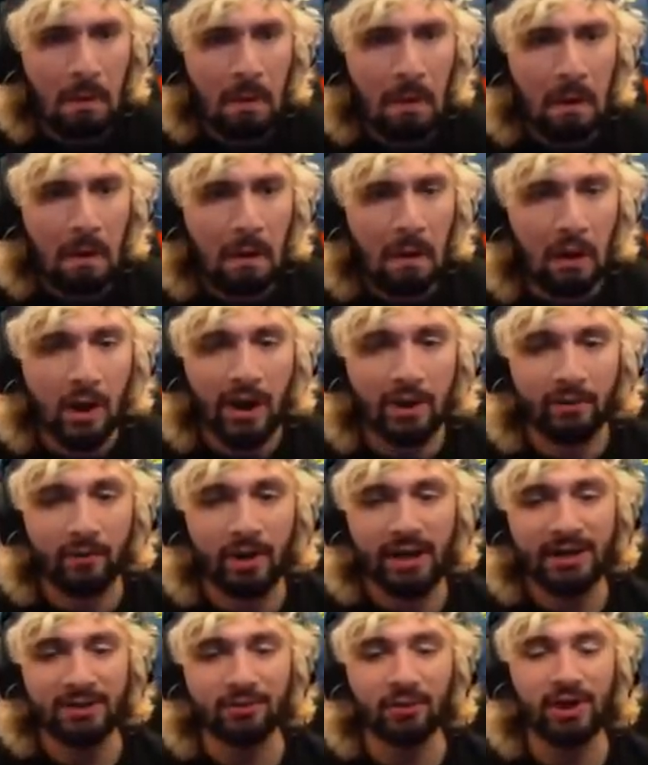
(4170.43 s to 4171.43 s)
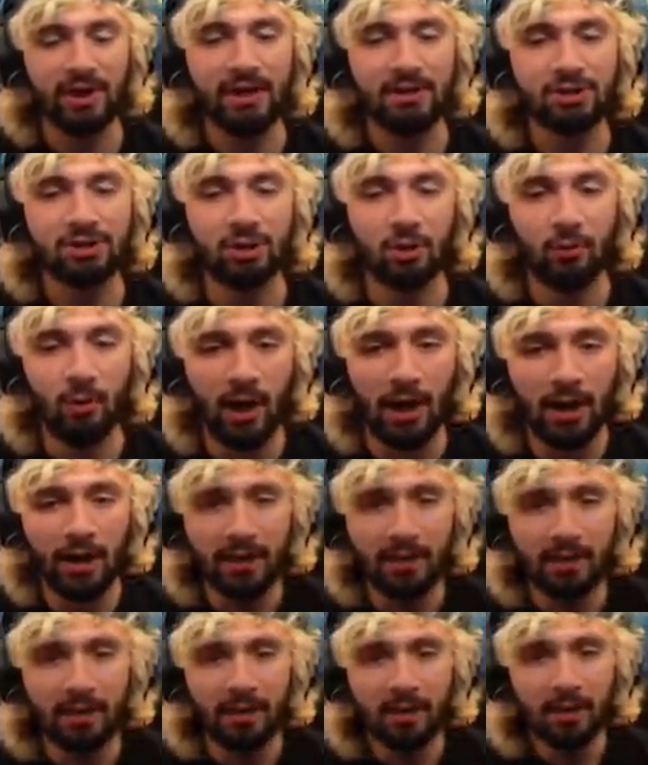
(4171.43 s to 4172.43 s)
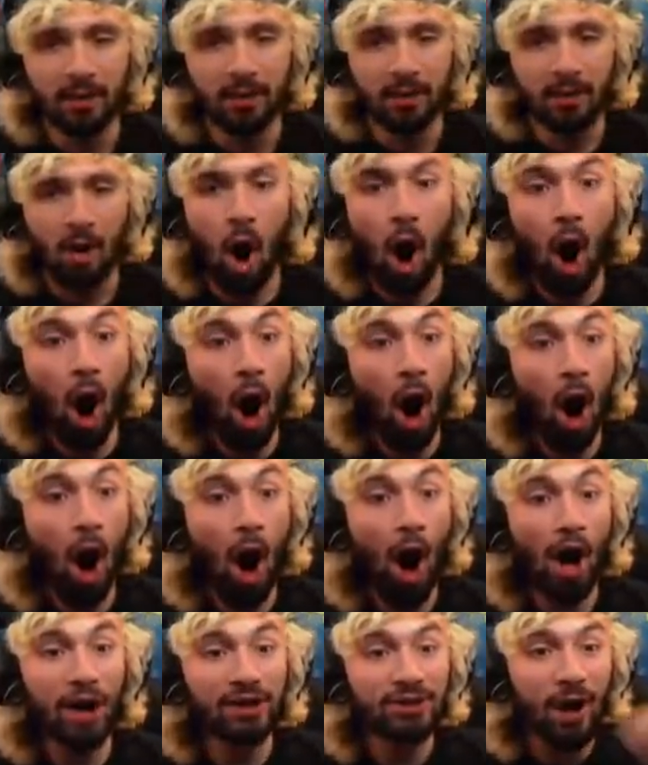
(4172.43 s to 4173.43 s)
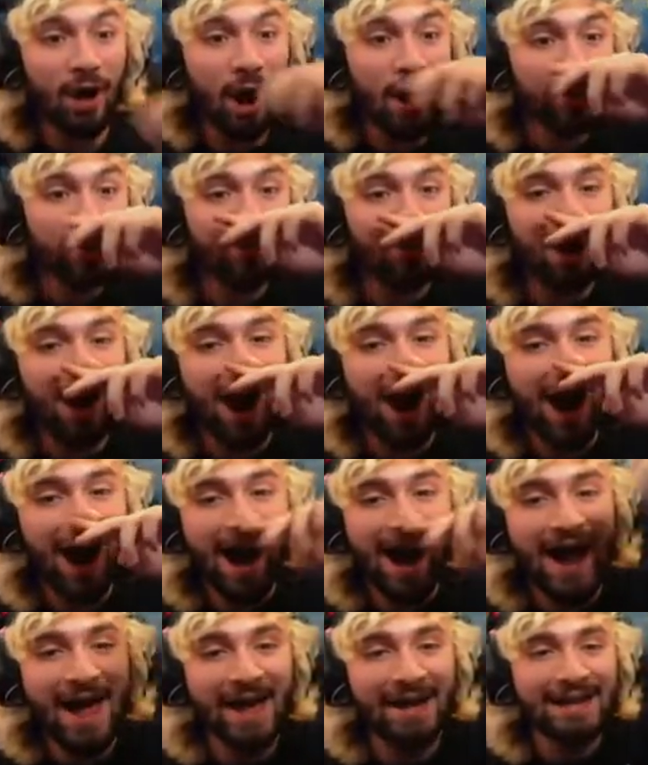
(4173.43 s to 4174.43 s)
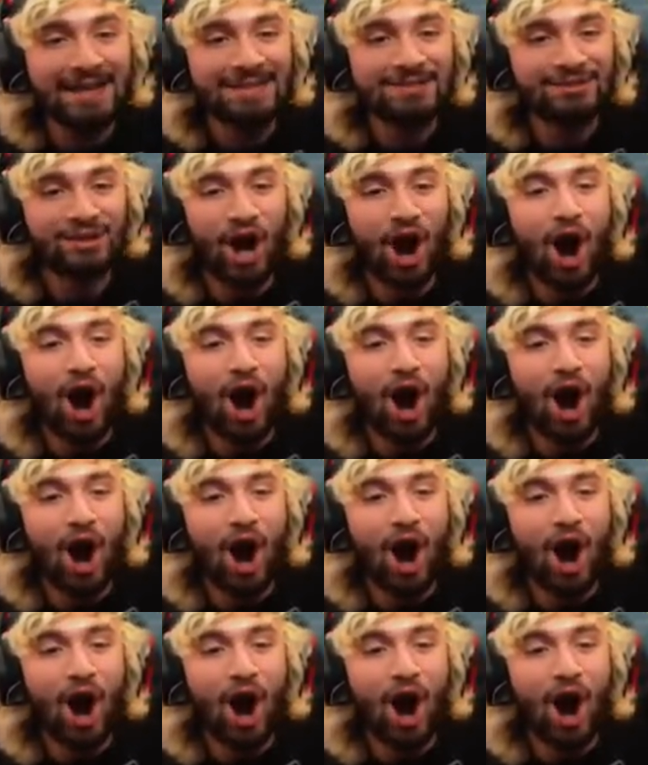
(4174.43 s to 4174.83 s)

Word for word: Alright, ready? Three, two, one. Oh, Dark Let's go!